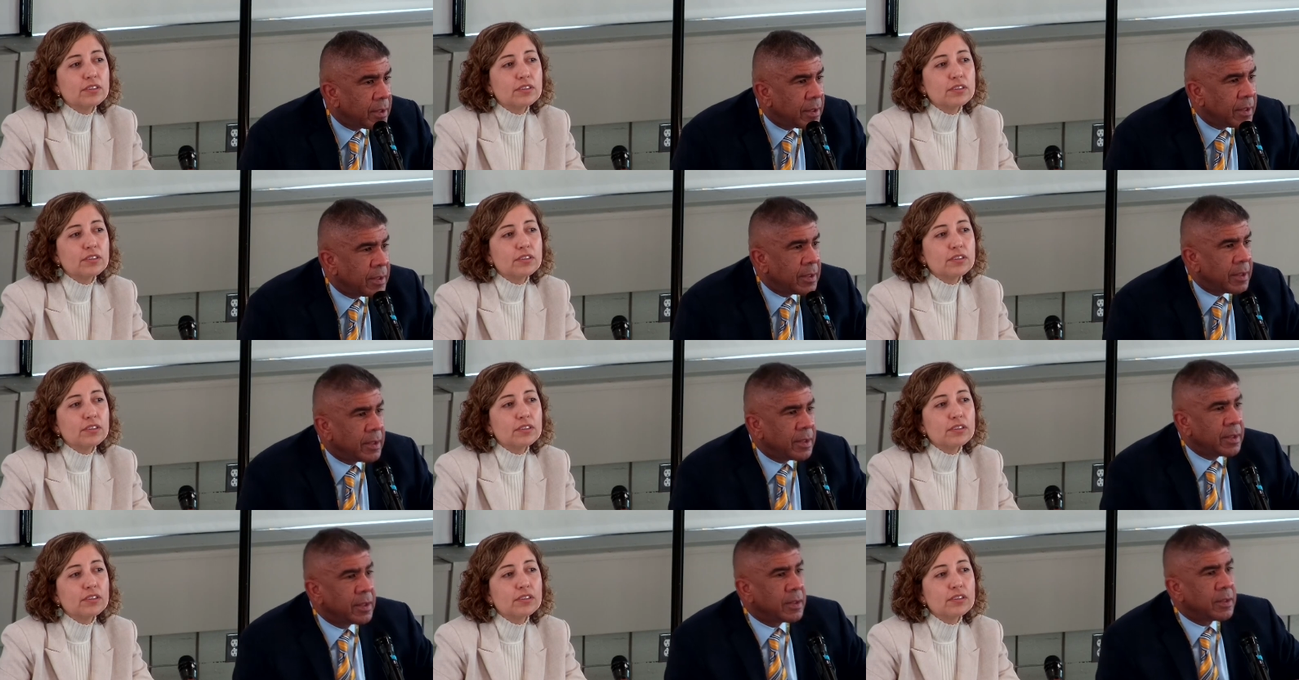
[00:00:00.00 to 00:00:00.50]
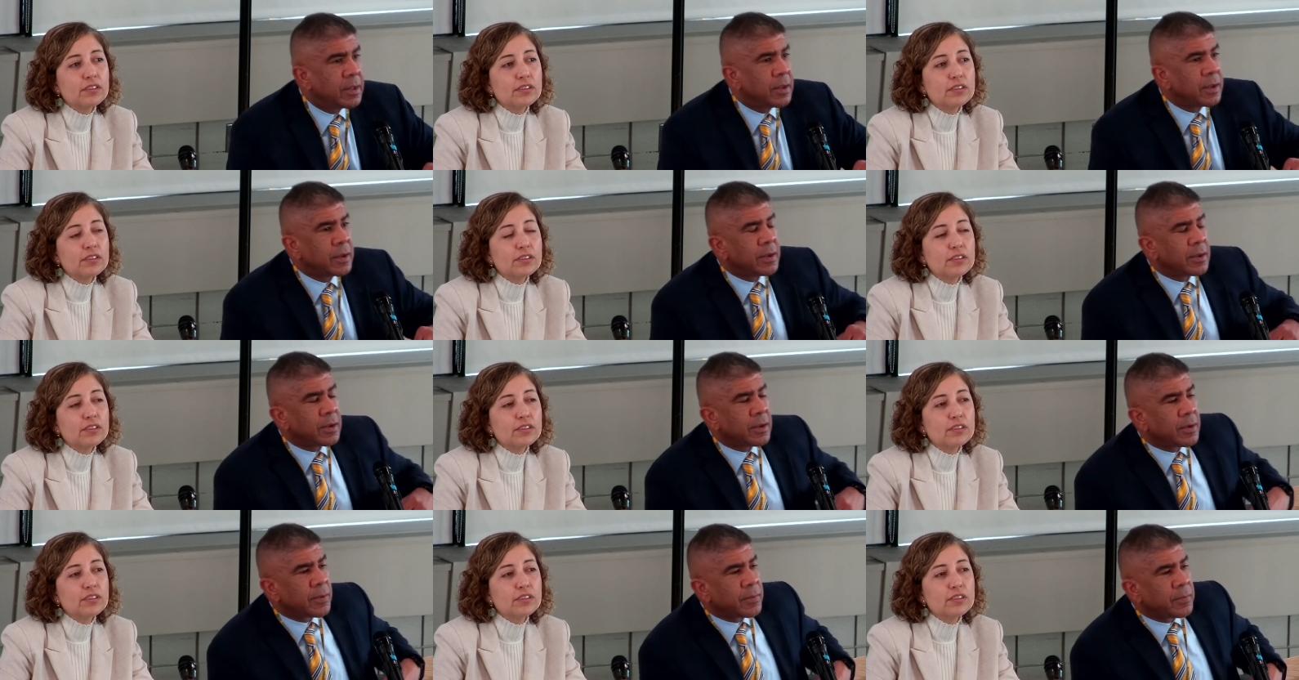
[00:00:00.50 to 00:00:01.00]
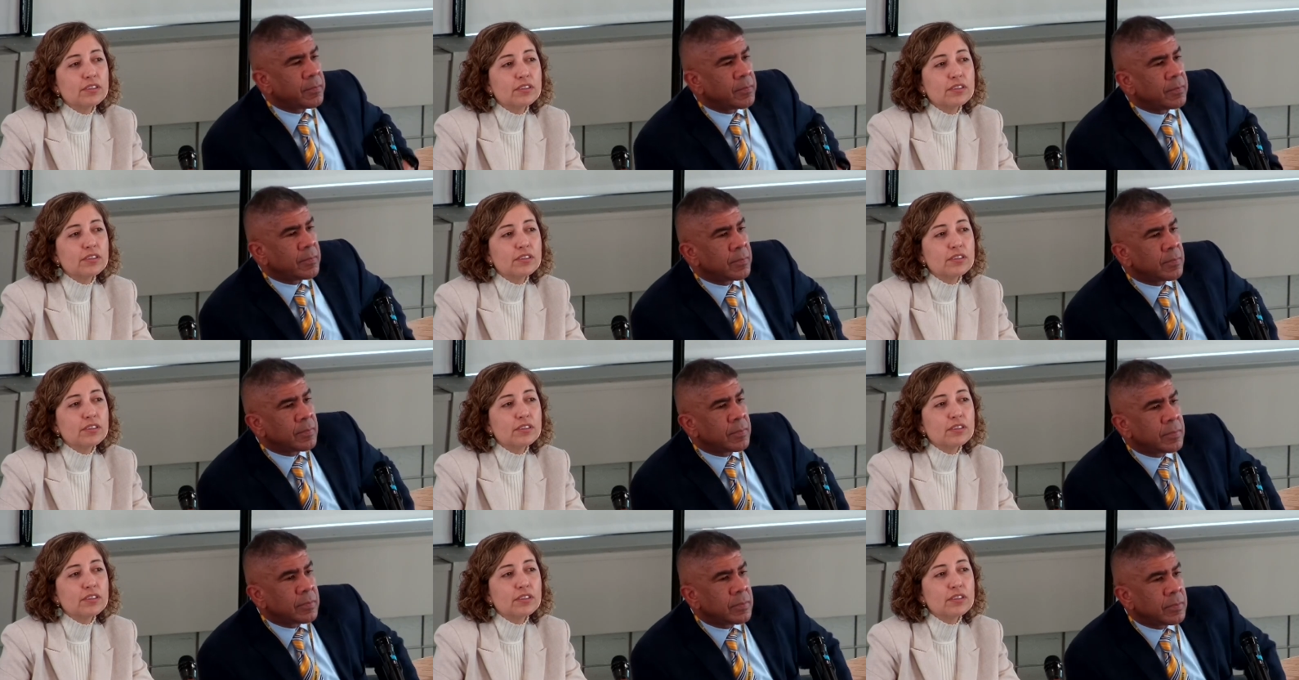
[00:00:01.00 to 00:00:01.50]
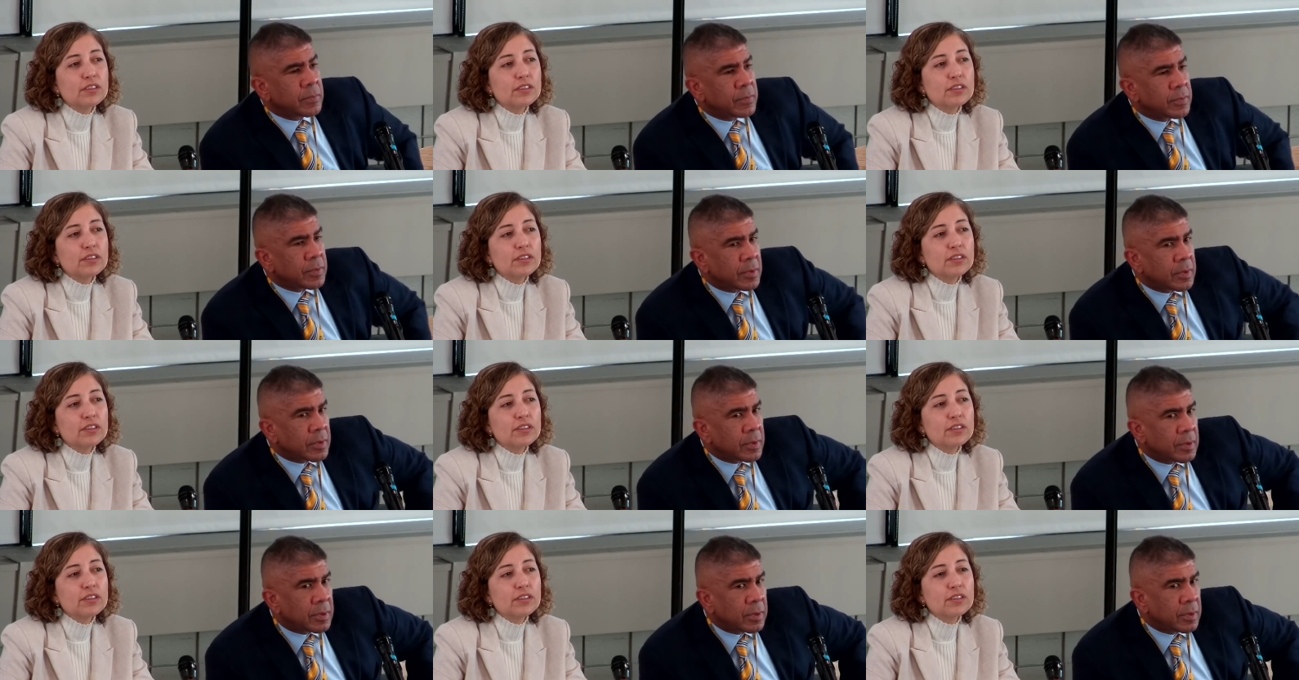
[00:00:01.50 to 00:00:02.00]

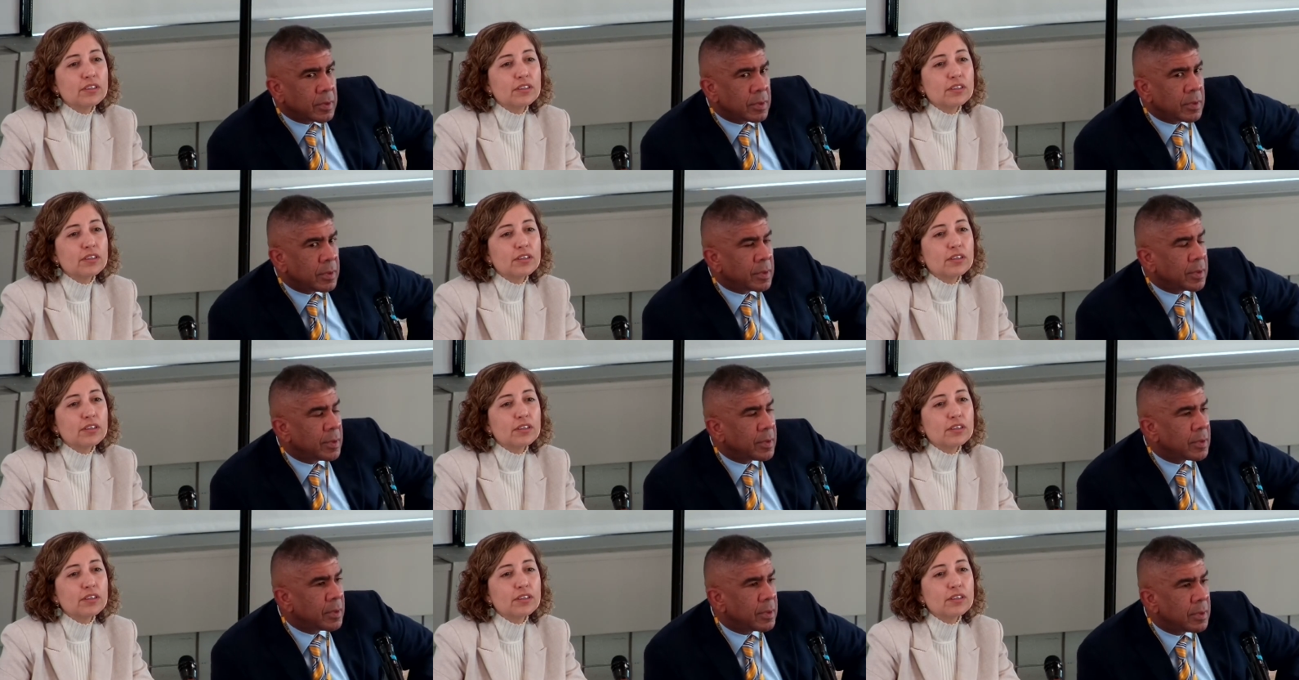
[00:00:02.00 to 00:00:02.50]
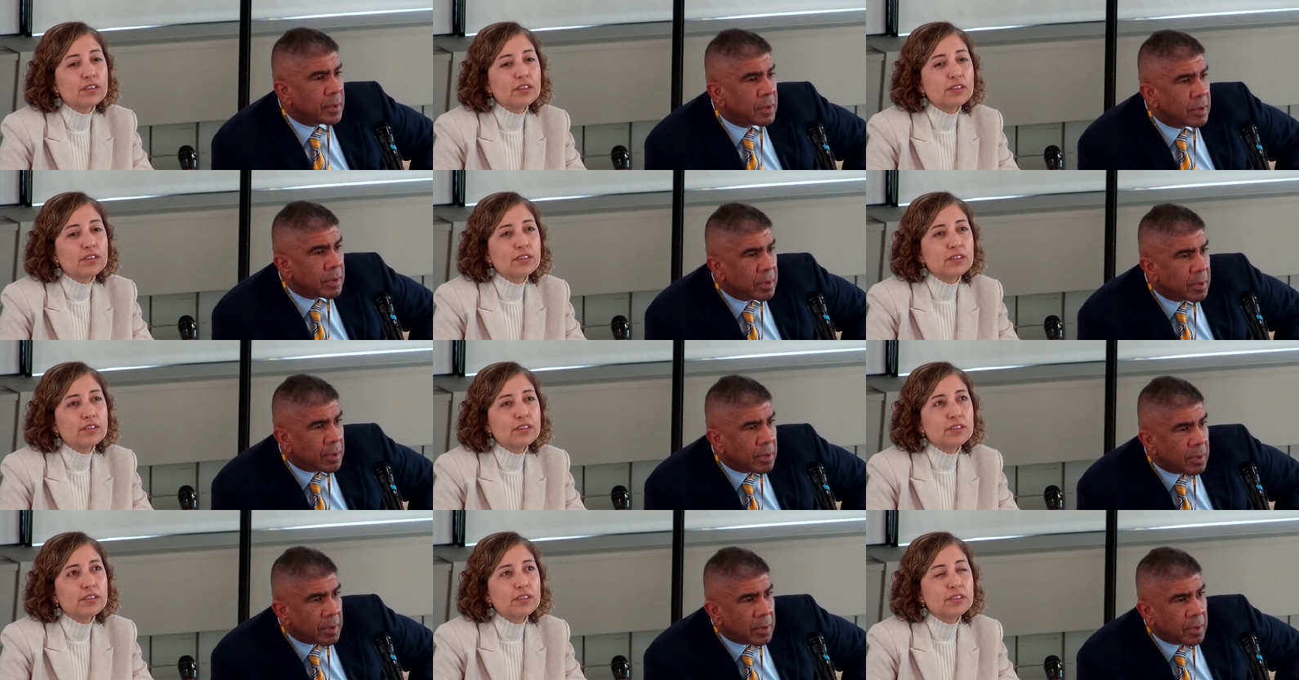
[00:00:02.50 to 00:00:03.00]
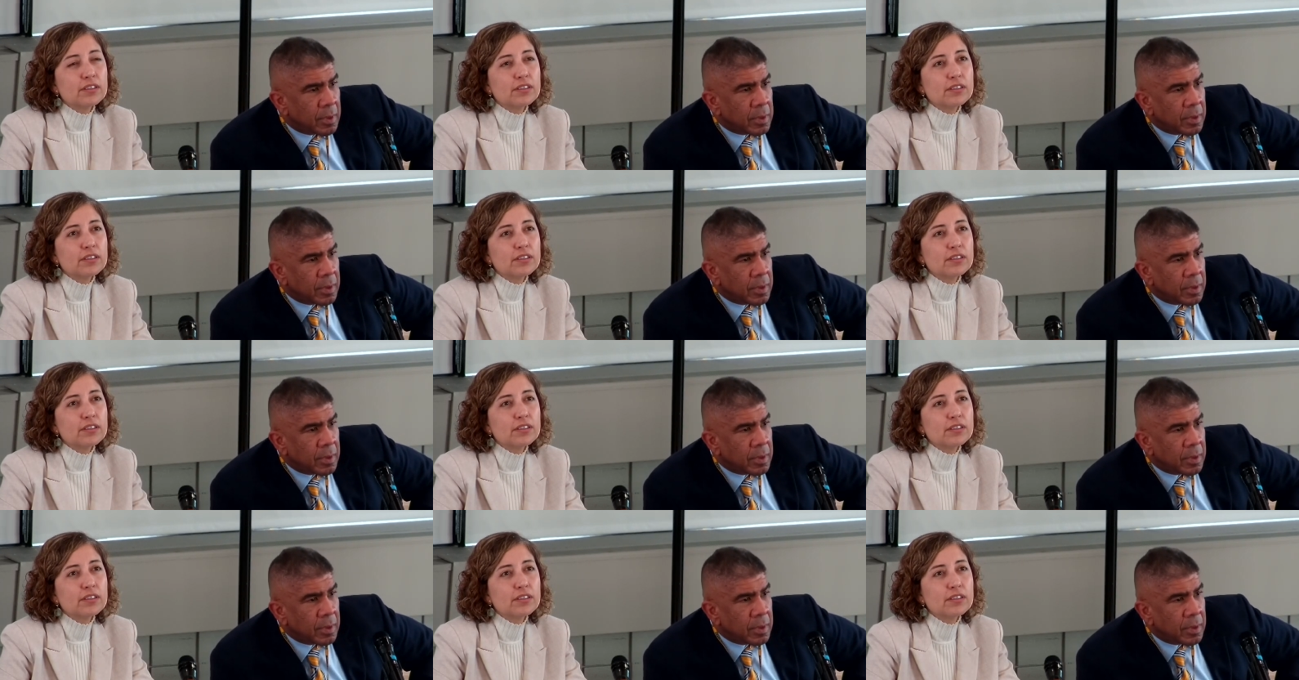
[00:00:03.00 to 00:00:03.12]
Nobody speaks.